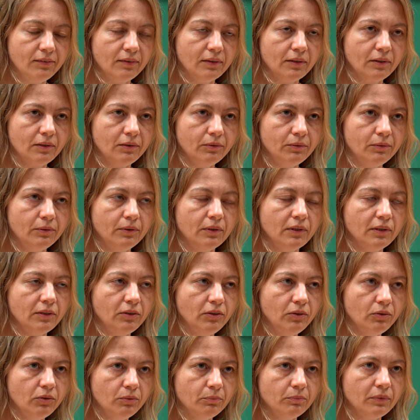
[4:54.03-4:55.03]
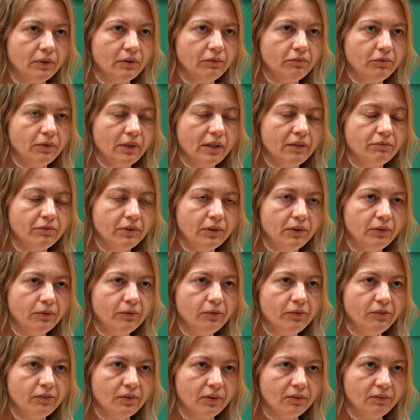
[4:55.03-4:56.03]
including new
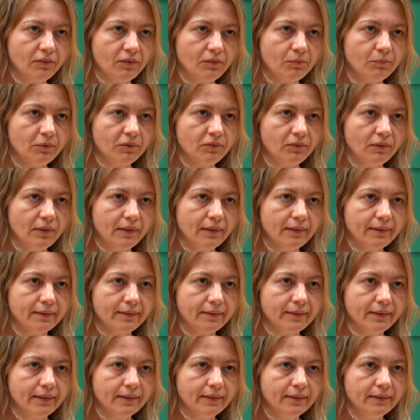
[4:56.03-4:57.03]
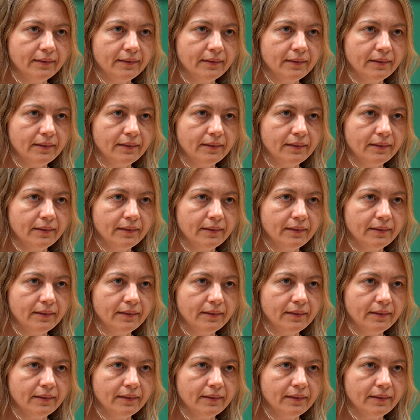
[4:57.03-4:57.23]
avenues such as machine learning.